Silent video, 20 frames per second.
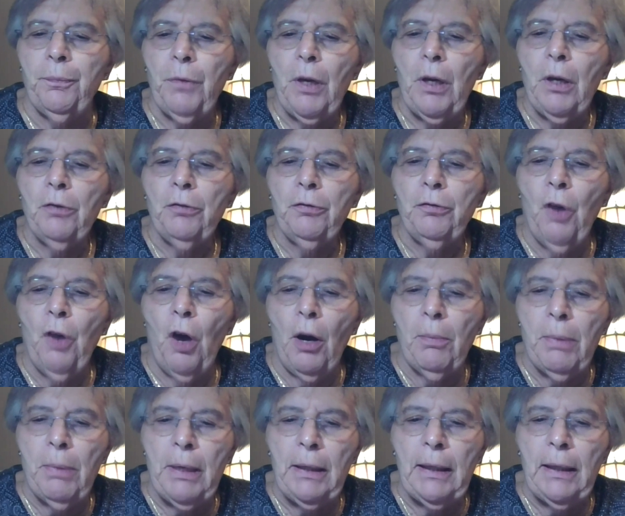
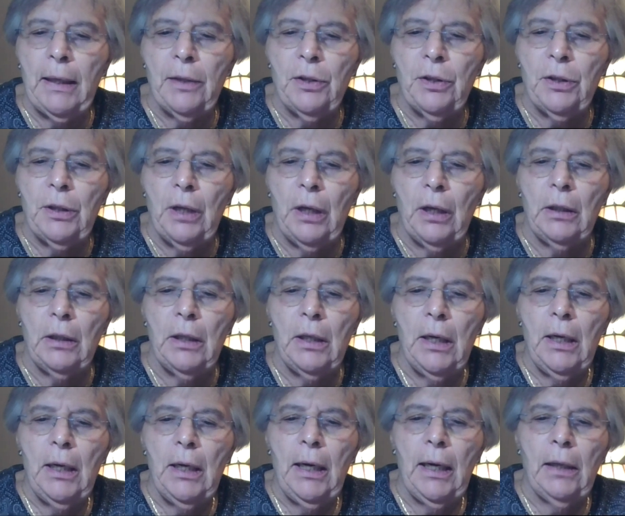farming that's done
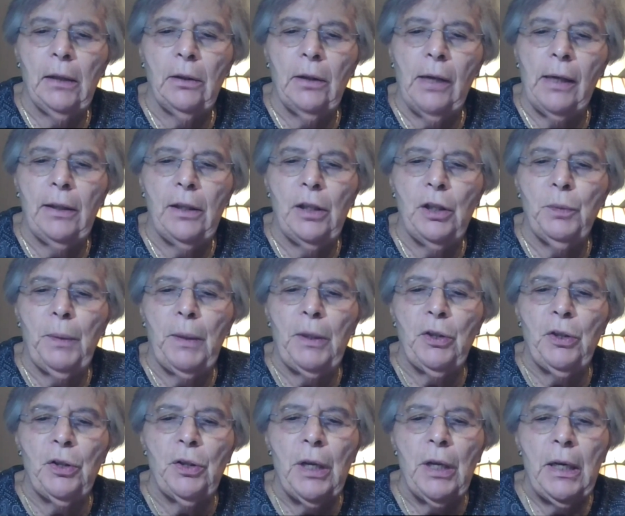in a lot of these
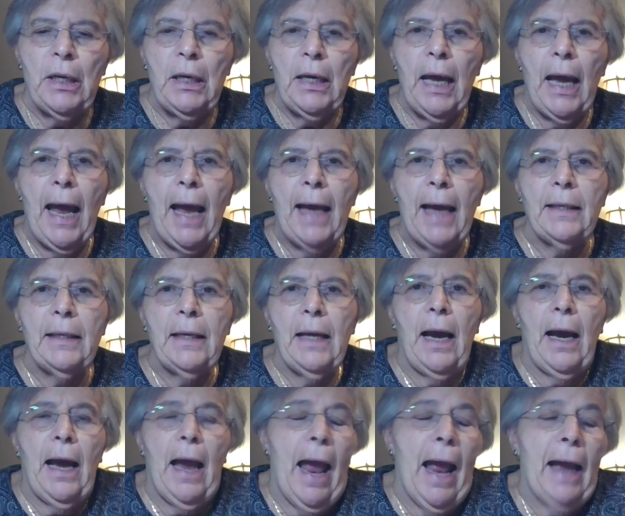places, and
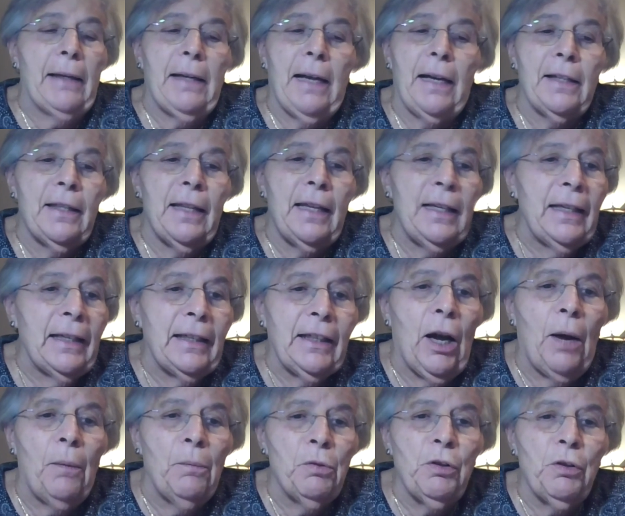I think it
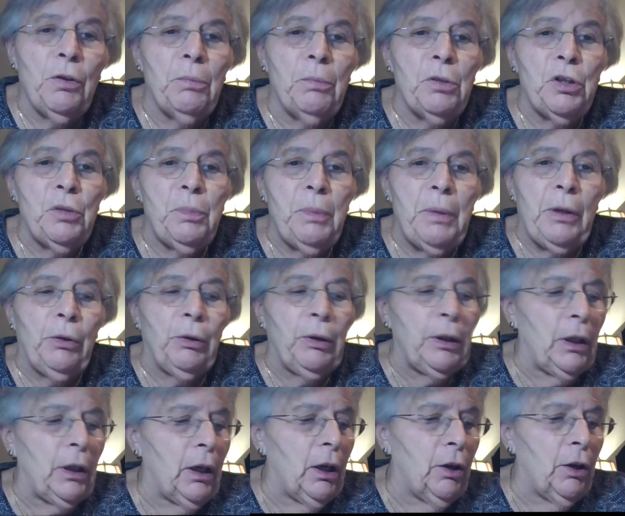comes from a spirit
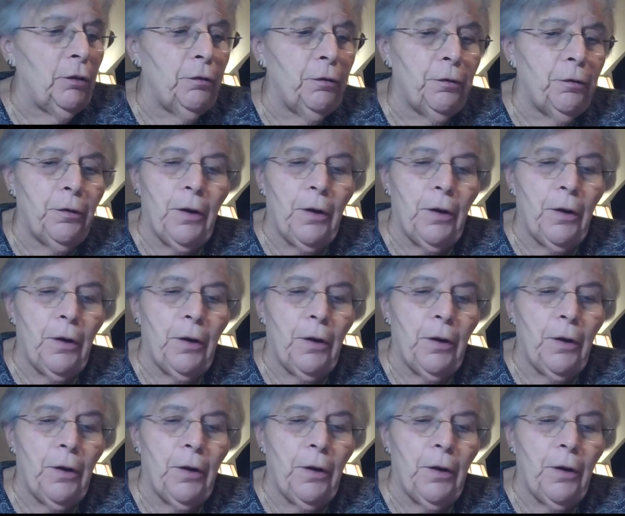of